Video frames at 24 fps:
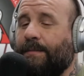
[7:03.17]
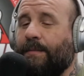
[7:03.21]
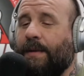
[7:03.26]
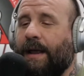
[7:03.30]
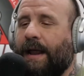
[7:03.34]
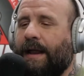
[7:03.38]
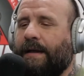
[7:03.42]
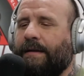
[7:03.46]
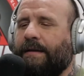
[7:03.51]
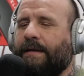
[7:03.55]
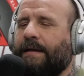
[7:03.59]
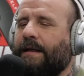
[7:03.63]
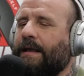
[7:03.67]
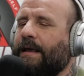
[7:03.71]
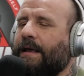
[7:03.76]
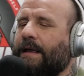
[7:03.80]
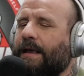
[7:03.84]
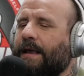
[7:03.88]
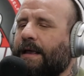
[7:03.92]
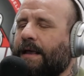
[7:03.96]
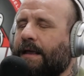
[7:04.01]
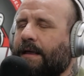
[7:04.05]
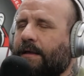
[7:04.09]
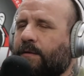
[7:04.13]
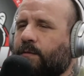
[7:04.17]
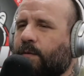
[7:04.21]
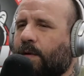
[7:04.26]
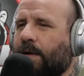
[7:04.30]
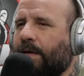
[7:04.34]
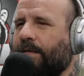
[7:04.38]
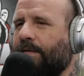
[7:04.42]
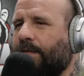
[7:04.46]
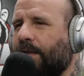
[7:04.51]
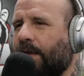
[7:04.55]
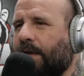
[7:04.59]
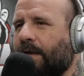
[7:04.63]
And he's one
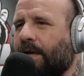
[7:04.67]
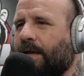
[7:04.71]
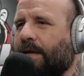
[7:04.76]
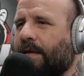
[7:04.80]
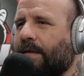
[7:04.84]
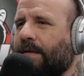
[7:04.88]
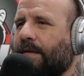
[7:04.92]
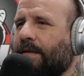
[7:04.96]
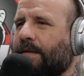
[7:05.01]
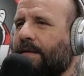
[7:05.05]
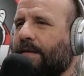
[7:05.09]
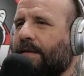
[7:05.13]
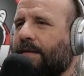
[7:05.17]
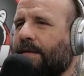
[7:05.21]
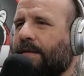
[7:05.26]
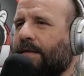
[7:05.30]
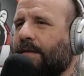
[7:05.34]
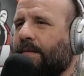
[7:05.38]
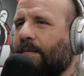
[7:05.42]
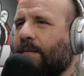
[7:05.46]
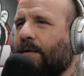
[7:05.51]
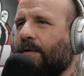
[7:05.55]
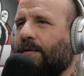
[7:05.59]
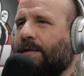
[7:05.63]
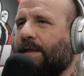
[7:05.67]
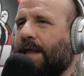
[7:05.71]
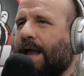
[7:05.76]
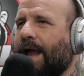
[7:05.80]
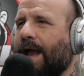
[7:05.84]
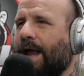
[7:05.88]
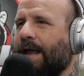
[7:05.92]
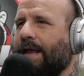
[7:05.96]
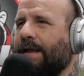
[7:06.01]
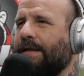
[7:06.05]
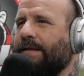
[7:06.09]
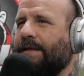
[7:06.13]
of the most
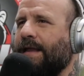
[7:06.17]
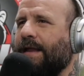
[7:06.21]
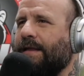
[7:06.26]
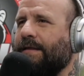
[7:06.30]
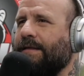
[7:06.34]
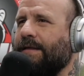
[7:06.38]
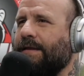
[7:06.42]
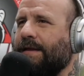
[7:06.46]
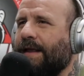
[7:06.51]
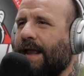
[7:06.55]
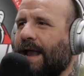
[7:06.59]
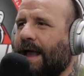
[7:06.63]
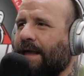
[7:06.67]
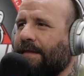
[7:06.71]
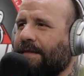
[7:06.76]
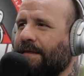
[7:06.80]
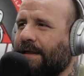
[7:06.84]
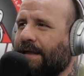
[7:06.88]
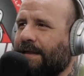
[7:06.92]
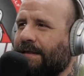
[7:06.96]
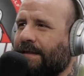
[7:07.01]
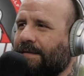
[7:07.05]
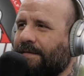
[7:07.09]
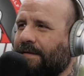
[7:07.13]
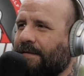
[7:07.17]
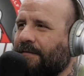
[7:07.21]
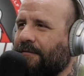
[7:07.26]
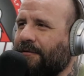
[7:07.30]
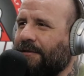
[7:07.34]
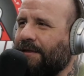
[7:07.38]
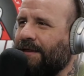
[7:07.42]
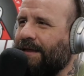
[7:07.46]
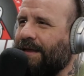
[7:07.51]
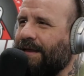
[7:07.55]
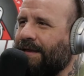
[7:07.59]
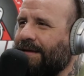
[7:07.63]
high intensity athletes I've ever
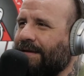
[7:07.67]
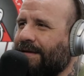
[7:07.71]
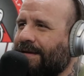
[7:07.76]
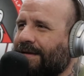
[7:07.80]
seen.